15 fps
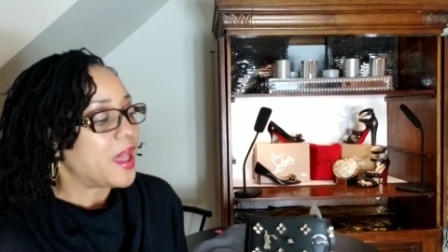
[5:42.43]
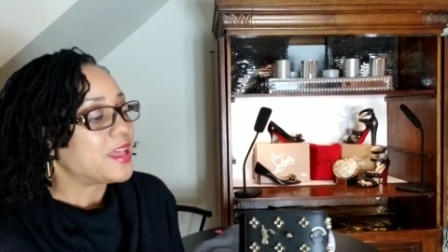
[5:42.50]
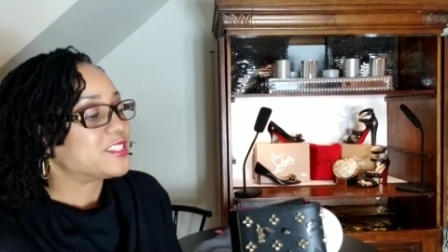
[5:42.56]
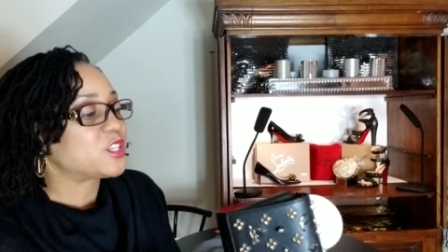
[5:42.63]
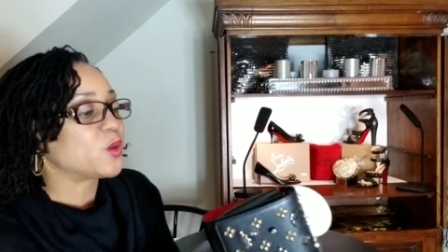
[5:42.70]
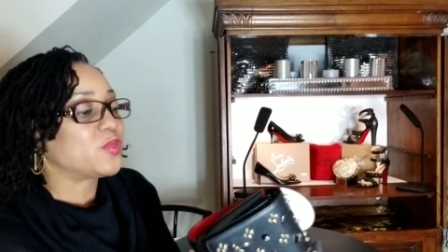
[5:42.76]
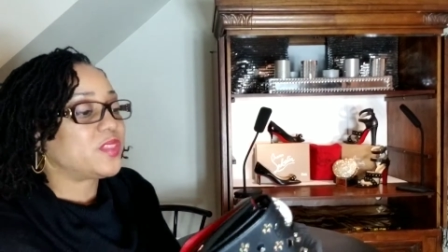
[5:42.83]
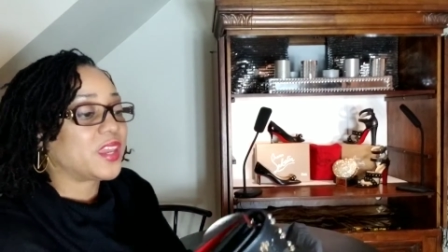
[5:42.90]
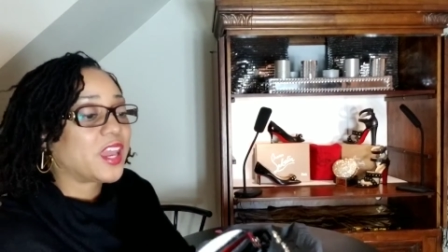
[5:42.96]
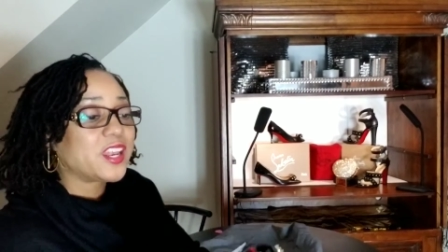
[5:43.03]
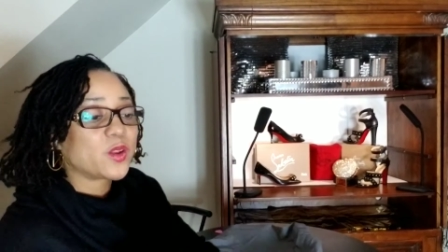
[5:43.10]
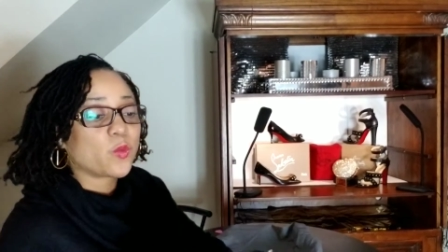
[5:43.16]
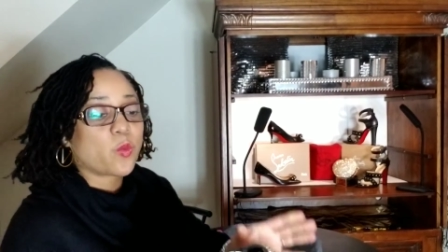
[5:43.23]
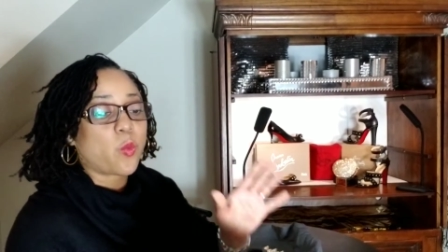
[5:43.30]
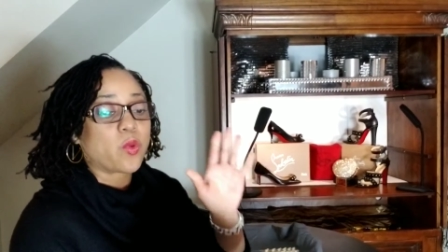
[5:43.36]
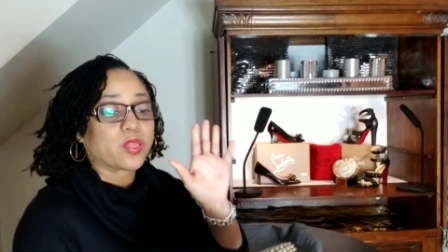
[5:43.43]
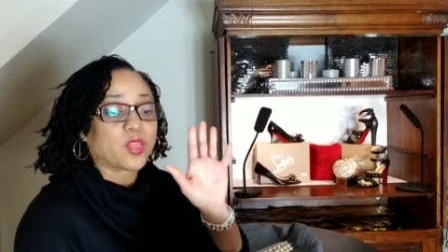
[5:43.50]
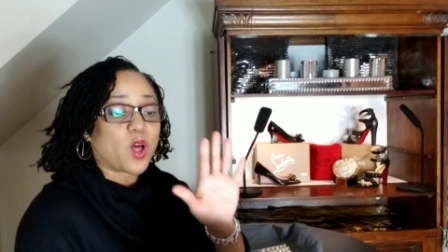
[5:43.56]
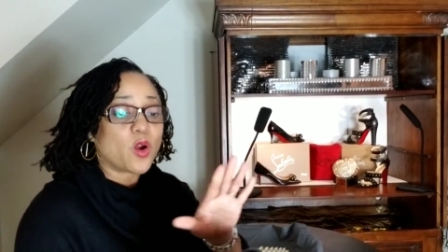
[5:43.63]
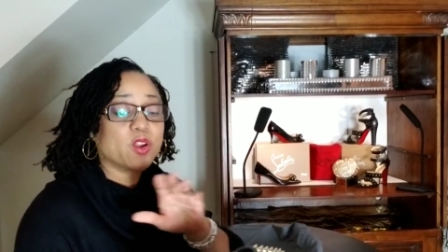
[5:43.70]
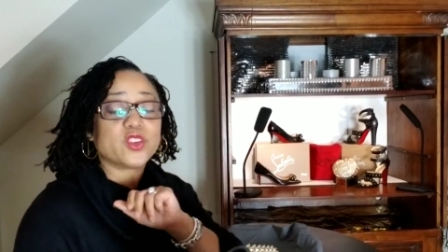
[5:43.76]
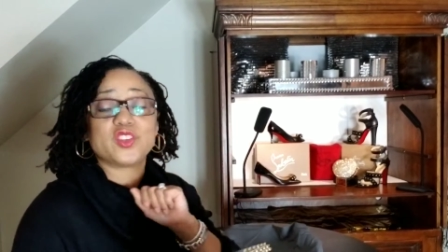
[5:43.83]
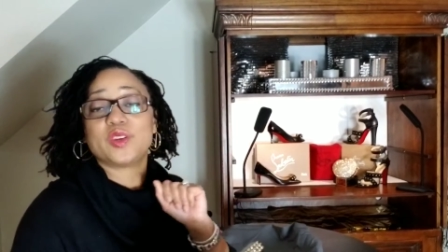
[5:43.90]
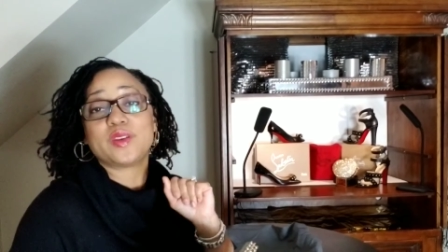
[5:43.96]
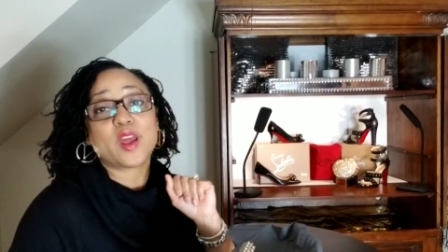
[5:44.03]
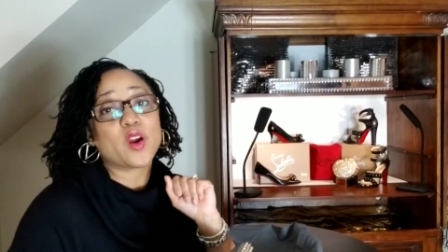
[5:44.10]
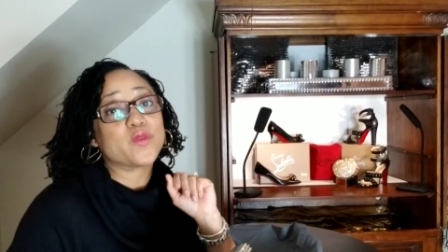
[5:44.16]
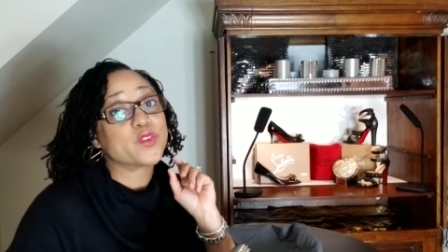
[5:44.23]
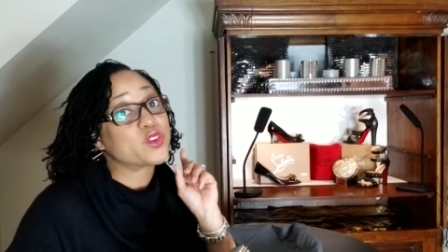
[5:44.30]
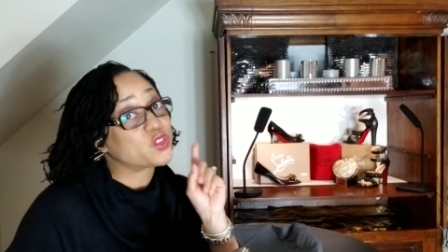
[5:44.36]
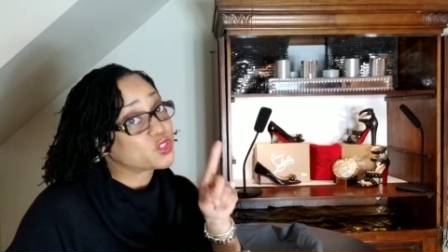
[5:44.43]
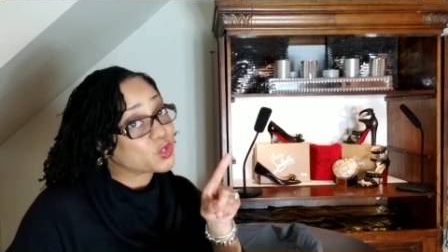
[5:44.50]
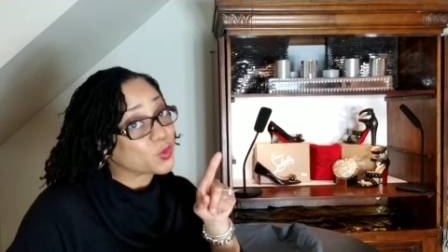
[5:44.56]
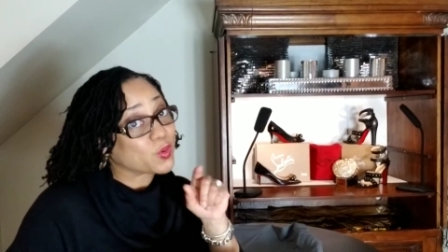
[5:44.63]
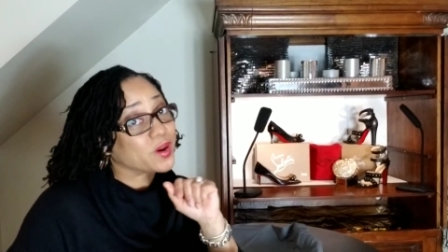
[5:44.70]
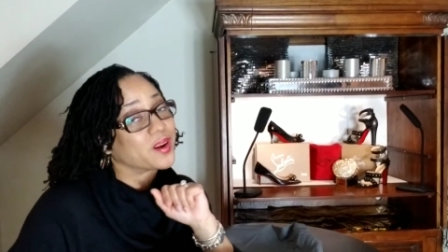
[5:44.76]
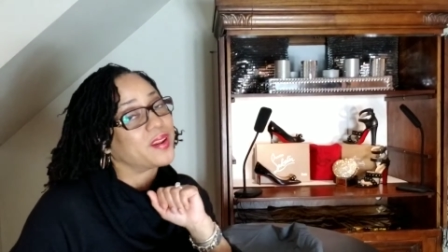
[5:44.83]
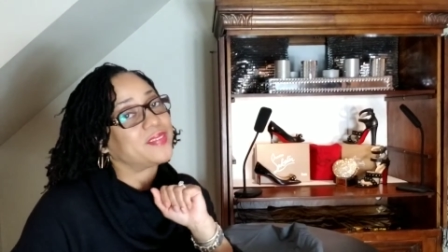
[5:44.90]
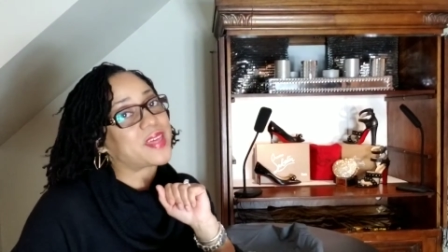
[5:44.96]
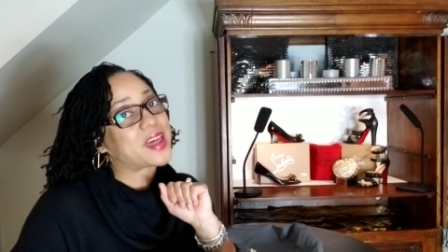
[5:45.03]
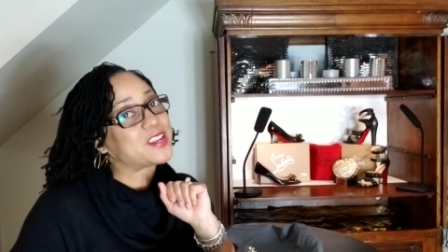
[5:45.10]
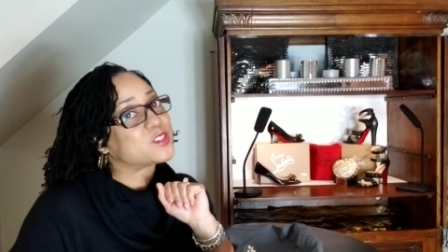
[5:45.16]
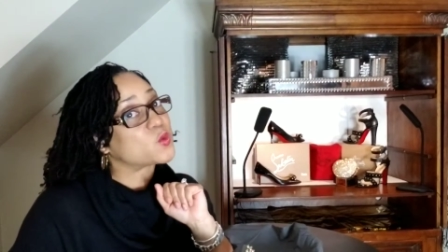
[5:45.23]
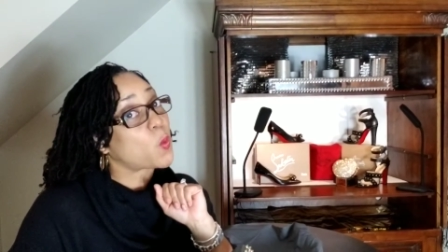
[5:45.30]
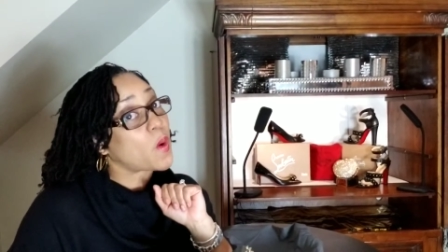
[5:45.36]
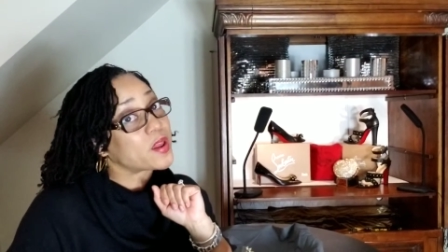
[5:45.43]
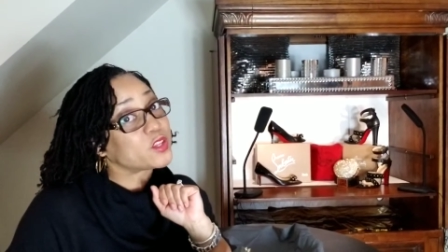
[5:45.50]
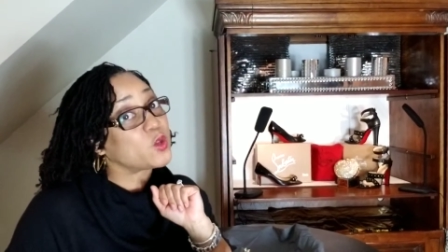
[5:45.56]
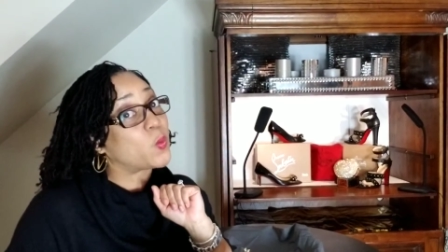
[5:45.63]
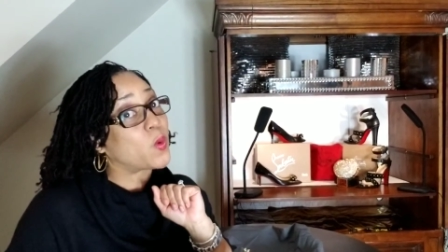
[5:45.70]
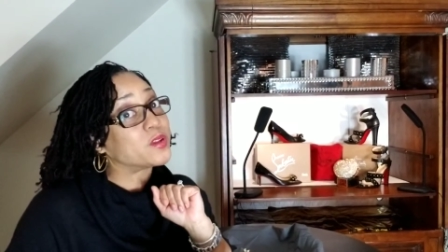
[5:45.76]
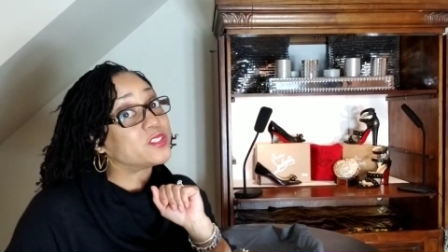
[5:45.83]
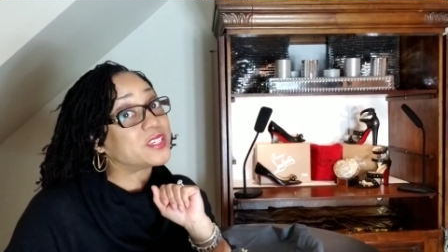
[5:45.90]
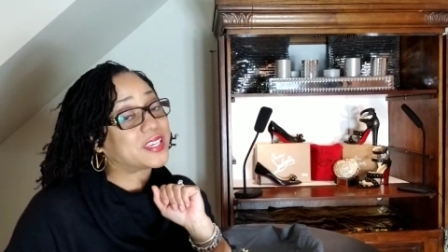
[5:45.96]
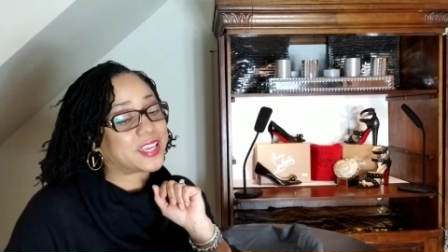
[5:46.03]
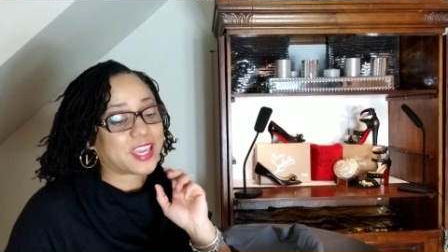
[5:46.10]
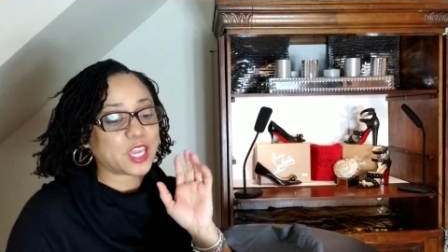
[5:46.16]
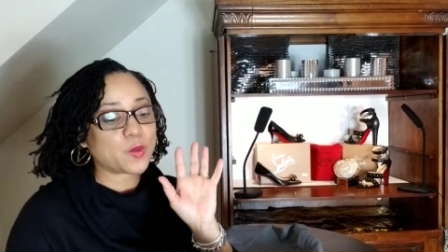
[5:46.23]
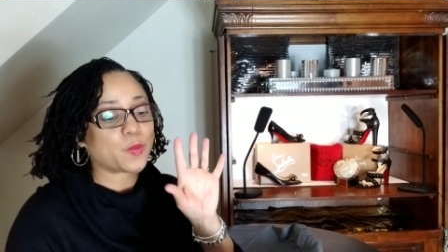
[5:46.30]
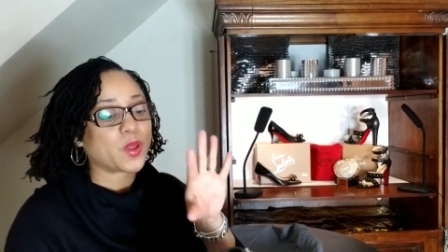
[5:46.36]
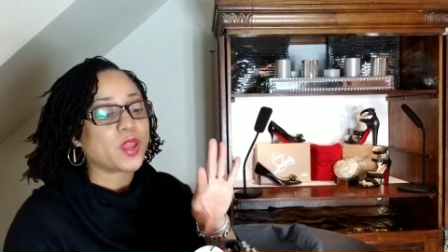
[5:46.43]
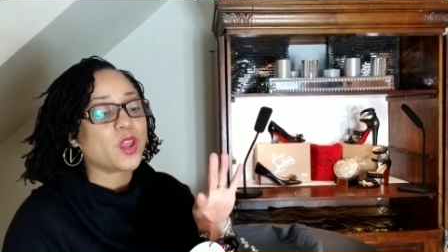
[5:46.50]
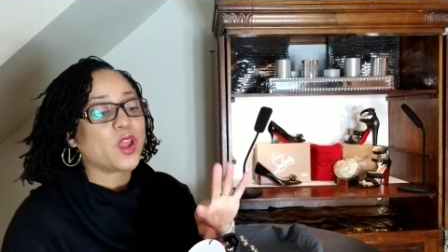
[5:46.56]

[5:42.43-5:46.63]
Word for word: So then, as long as you know for sure that is what you want to keep,